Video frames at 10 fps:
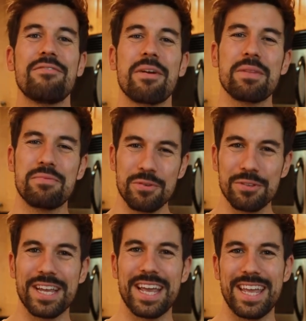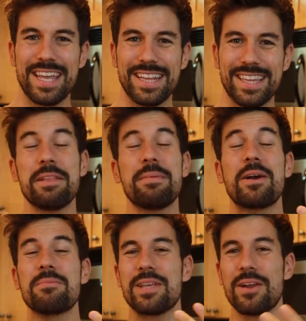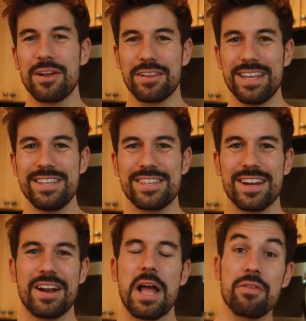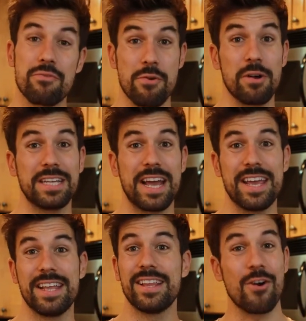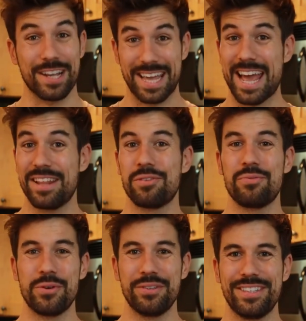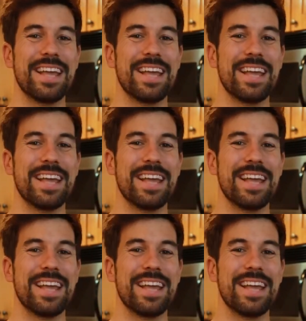from the food they eat and it becomes a lot easier with raw diet or canned food.